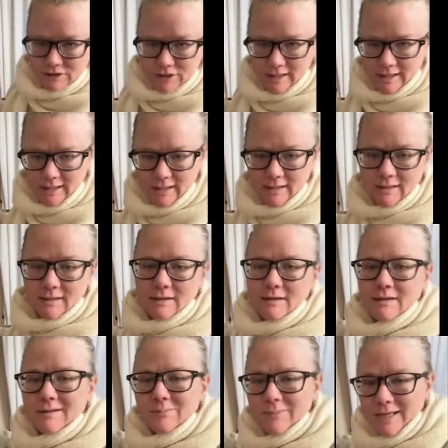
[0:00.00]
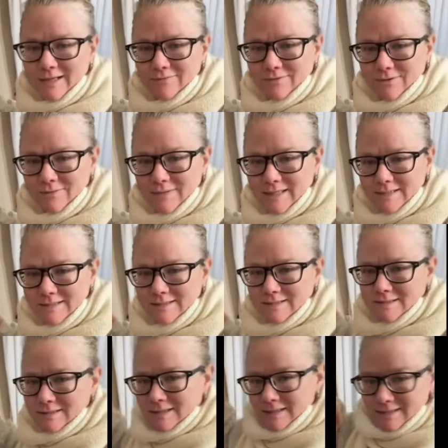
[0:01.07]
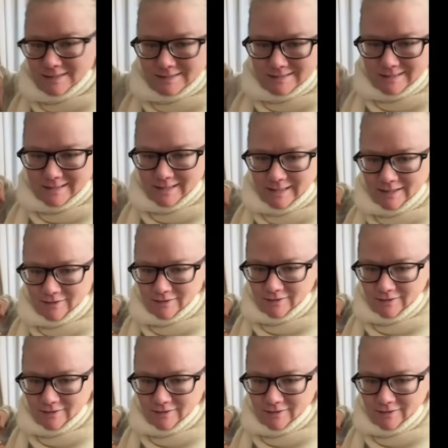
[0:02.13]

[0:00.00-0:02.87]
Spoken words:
and check it and bake for the rest. See you later.